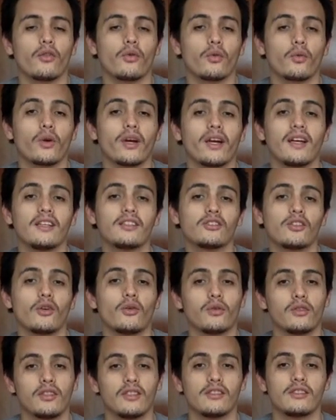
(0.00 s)
way,
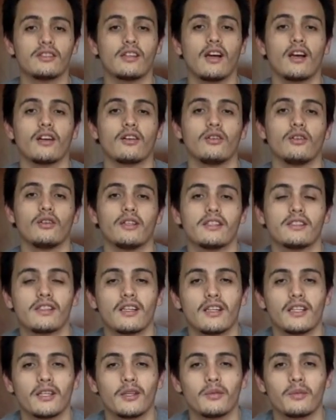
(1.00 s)
so this angle is a
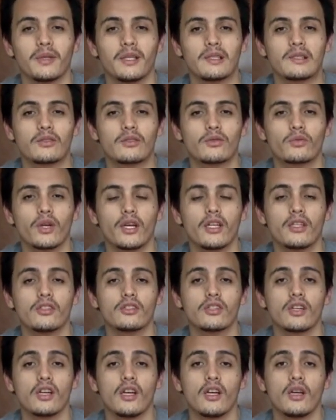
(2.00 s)
little bit strange,